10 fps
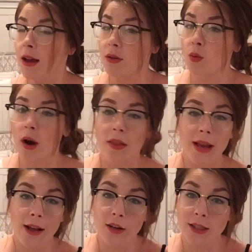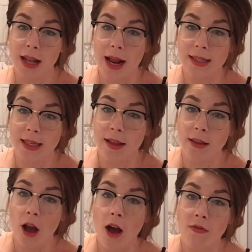One of the doctors that I see in
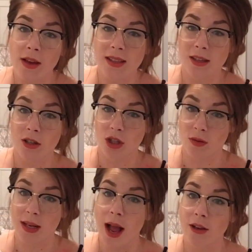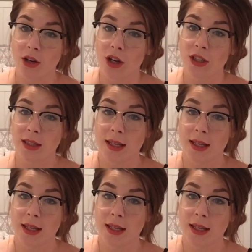the office, there's 3 doctors,